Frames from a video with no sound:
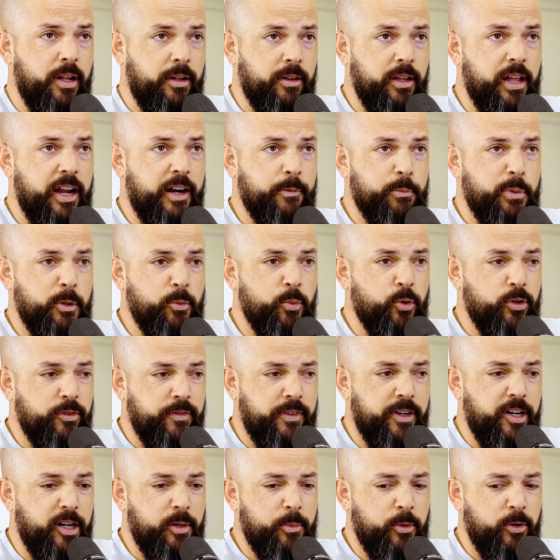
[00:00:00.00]
a lot of people with
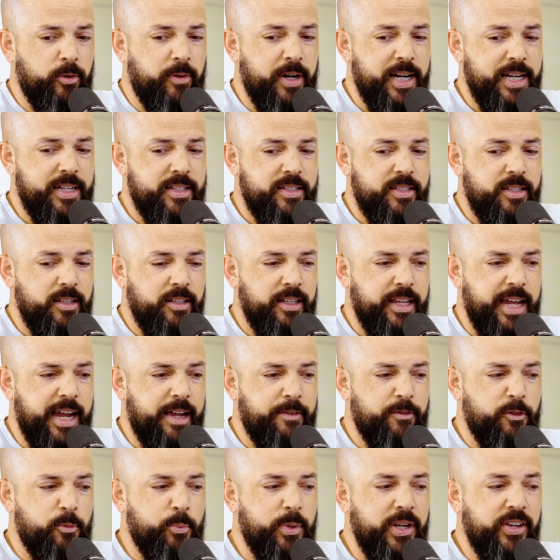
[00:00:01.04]
variable rates
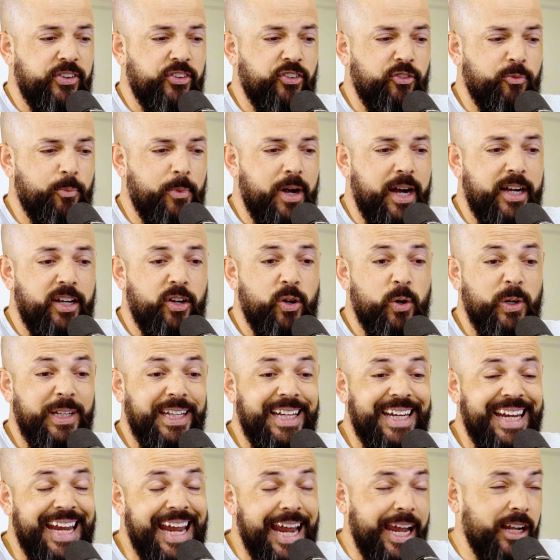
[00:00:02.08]
have the peace of mind knowing
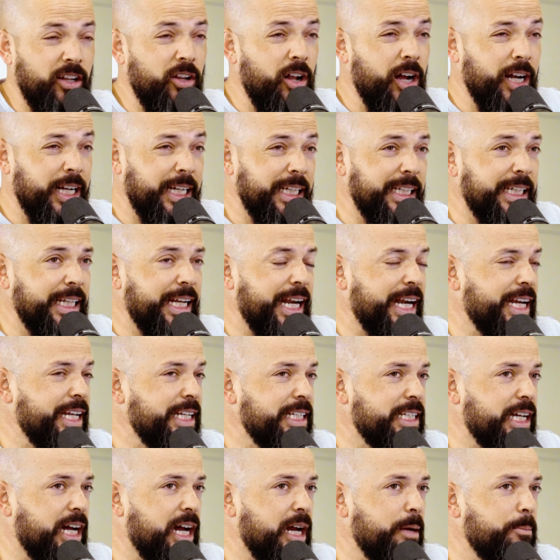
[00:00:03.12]
they can lock in at any
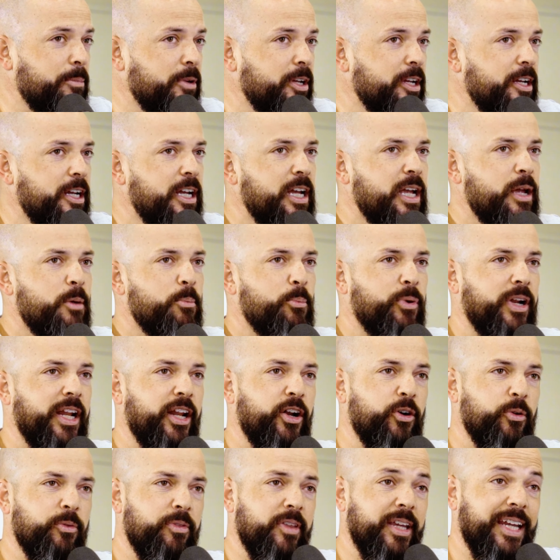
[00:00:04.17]
time. But I
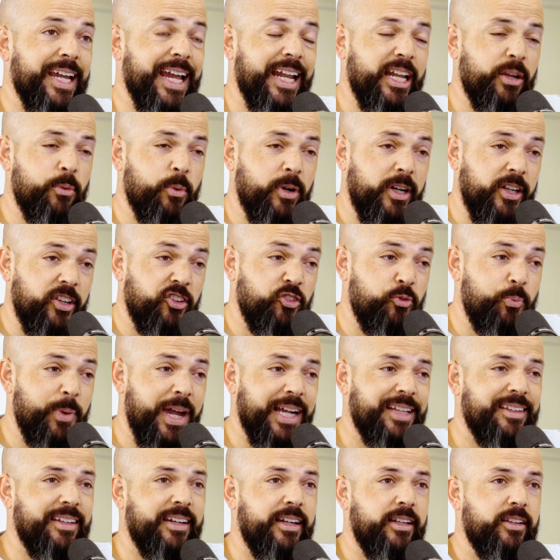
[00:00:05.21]
don't think anyone
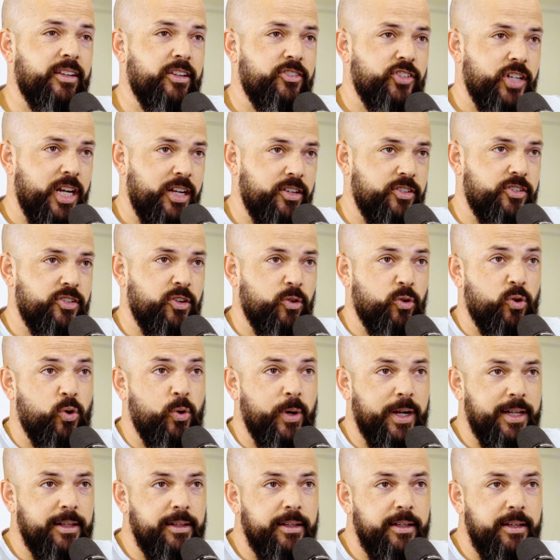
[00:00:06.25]
expected it to change so
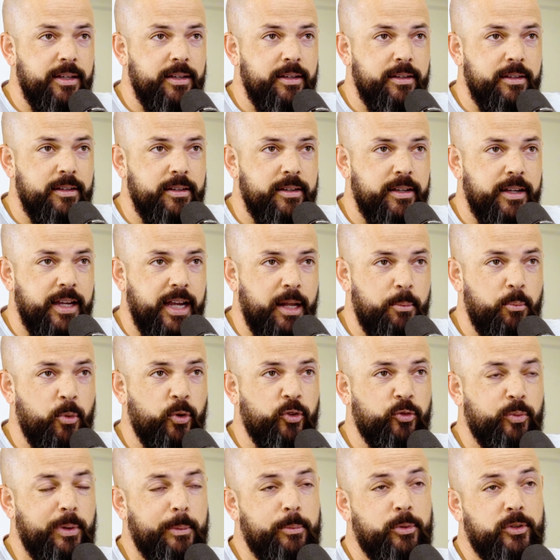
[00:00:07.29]
quickly. Right. And
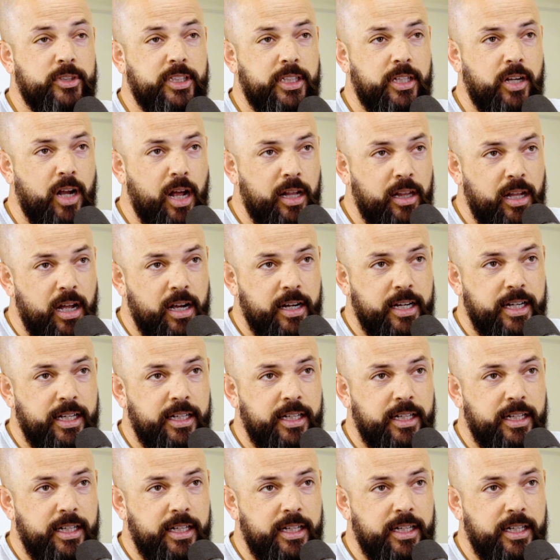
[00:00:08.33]
most people did not lock in.